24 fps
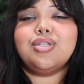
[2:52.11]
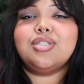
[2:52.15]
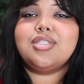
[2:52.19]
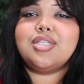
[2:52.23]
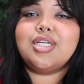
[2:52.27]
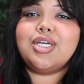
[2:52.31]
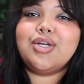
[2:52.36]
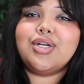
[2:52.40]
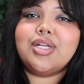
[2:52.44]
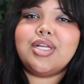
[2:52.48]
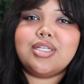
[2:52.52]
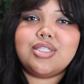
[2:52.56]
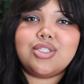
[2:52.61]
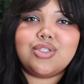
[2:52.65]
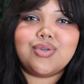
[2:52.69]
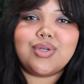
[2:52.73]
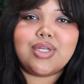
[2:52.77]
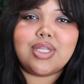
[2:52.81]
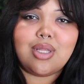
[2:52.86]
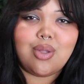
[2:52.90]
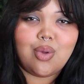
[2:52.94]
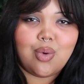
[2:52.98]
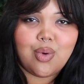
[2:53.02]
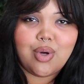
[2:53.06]
Secret History
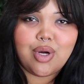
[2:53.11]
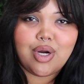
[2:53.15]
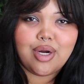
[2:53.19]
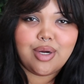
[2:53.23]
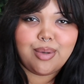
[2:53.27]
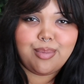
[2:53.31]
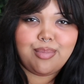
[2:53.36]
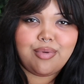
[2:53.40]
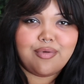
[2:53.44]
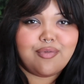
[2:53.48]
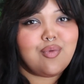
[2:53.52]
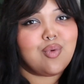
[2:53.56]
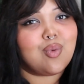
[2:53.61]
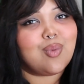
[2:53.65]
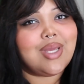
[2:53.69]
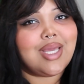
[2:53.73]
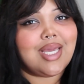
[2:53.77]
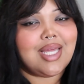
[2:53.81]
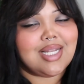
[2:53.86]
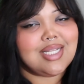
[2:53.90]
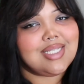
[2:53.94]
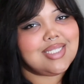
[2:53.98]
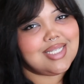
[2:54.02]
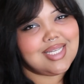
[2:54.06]
lore before we
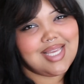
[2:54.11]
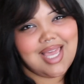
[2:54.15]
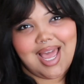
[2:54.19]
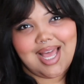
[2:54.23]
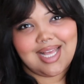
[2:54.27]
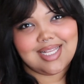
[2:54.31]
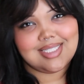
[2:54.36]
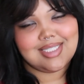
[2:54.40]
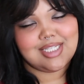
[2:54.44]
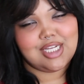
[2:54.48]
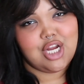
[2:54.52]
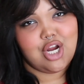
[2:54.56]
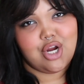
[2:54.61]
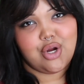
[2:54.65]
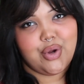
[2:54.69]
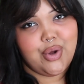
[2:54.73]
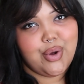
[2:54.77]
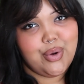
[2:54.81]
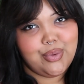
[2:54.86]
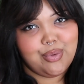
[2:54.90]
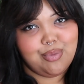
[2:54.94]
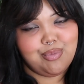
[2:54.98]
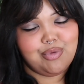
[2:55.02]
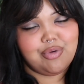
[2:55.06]
get into casting our
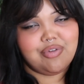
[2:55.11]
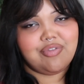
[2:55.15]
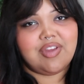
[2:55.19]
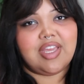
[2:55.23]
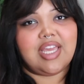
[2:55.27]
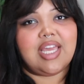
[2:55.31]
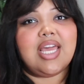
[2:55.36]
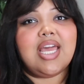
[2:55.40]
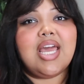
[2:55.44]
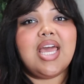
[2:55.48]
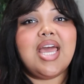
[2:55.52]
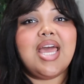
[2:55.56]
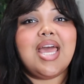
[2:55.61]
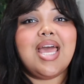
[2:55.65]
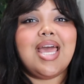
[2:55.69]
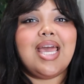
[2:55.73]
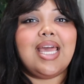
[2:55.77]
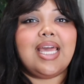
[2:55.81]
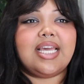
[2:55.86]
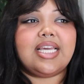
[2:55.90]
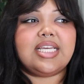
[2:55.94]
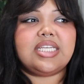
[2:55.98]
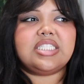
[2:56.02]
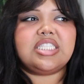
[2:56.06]
own movie.
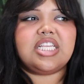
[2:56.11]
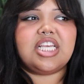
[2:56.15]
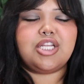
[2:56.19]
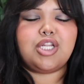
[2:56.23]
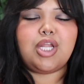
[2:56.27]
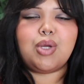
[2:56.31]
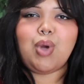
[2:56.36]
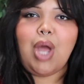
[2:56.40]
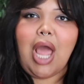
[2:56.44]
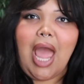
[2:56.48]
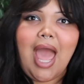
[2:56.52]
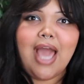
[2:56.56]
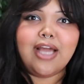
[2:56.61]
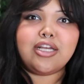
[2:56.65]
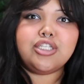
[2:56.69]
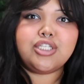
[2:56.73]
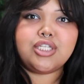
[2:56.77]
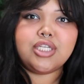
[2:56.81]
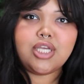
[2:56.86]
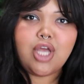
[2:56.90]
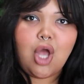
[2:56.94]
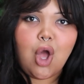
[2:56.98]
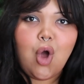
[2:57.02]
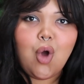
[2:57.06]
Is it
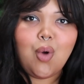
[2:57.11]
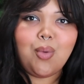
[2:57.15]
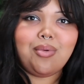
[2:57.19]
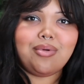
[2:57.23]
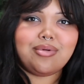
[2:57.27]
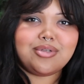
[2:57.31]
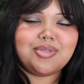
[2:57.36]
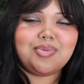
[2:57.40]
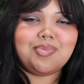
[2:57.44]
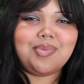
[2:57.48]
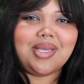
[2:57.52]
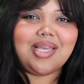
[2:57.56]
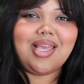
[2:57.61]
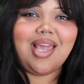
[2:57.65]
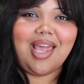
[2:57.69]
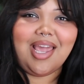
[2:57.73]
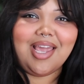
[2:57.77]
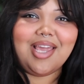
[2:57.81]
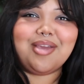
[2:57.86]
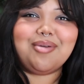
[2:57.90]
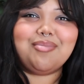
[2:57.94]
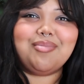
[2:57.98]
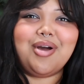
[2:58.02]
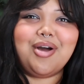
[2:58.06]
actually almost
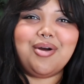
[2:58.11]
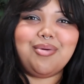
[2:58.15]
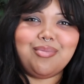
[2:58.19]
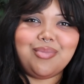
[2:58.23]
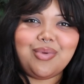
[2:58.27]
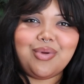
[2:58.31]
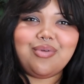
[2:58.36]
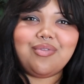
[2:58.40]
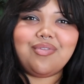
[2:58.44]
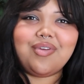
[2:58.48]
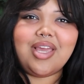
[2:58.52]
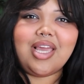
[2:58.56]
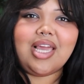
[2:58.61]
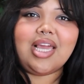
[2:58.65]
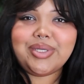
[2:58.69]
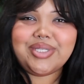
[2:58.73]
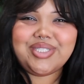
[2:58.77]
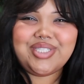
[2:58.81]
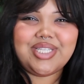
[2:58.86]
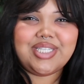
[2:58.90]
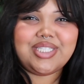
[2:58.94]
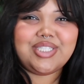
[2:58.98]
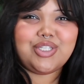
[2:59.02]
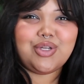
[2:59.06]
became a movie. It was
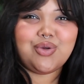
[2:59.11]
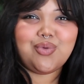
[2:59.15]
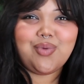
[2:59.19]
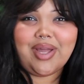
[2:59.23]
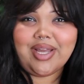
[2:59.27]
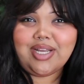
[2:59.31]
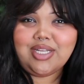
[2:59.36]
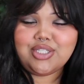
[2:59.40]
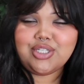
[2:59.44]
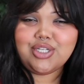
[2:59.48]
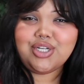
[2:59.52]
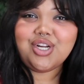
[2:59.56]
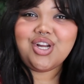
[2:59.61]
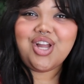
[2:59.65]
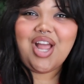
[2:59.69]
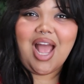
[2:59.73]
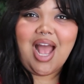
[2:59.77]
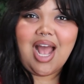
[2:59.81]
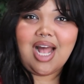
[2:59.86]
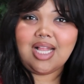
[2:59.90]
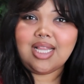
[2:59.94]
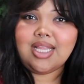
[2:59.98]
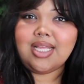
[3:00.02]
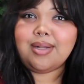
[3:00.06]
this director,
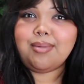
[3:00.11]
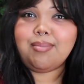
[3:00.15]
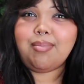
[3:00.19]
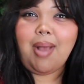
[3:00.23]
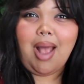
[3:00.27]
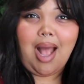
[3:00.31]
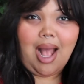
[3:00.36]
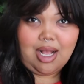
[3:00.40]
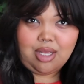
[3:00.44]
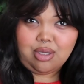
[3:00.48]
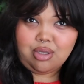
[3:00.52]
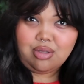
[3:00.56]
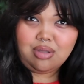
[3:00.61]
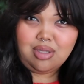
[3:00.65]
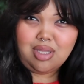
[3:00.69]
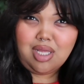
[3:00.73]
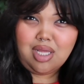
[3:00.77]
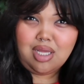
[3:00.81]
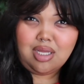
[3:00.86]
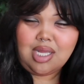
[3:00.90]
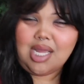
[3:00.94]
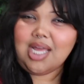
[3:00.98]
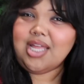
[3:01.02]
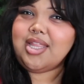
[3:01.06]
Alan
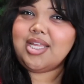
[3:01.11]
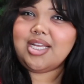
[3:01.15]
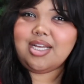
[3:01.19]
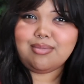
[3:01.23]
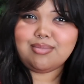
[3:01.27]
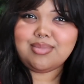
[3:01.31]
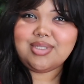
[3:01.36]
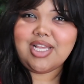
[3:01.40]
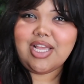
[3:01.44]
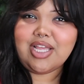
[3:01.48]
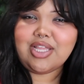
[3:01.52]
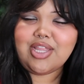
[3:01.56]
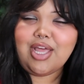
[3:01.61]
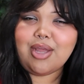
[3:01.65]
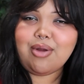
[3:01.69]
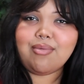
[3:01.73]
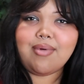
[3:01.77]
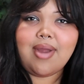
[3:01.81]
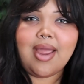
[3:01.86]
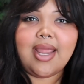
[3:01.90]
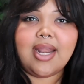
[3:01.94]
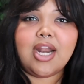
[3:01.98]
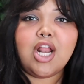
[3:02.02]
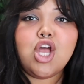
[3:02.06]
Pakula, I think I'm saying that
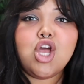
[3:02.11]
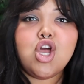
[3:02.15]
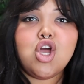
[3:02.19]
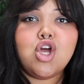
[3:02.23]
right,